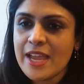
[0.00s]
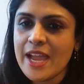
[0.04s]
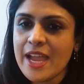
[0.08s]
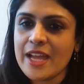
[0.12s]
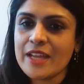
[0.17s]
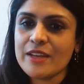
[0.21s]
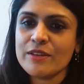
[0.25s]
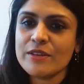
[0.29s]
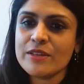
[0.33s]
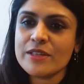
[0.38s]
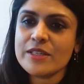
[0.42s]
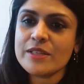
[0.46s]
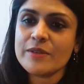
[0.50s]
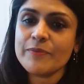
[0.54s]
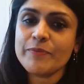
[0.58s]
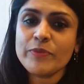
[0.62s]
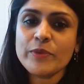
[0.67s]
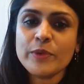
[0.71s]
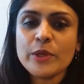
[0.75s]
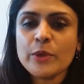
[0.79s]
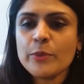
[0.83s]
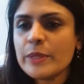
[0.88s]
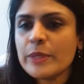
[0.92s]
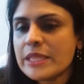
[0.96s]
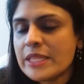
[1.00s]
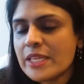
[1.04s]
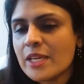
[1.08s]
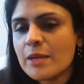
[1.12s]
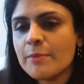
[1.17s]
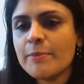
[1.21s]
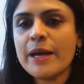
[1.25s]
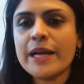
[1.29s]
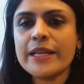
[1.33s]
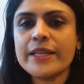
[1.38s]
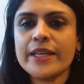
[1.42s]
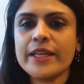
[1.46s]
And, we think
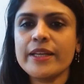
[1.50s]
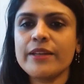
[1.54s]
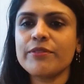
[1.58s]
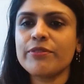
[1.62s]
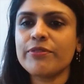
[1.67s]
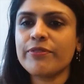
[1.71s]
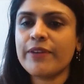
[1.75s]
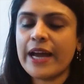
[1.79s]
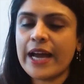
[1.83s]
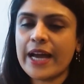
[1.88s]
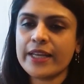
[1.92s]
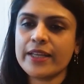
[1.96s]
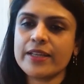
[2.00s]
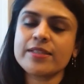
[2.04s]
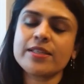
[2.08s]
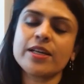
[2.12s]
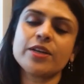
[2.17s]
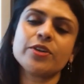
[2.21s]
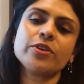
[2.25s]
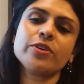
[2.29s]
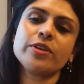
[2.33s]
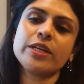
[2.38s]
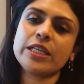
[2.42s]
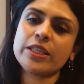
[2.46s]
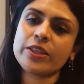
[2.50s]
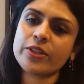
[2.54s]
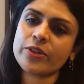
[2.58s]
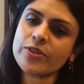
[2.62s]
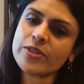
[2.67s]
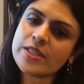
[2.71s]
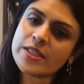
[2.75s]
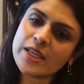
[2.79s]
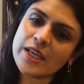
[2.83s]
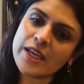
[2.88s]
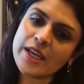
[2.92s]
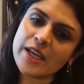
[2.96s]
about getting fat as underneath our
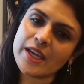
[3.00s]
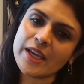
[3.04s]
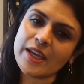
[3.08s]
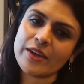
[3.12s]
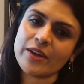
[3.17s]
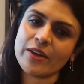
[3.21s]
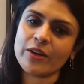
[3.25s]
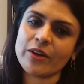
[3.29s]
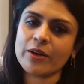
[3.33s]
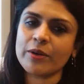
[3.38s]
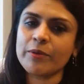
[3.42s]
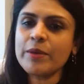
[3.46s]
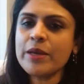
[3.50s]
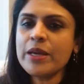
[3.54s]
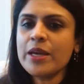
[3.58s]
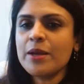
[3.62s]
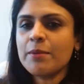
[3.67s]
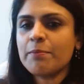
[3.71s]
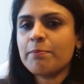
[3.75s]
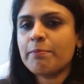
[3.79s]
skin, or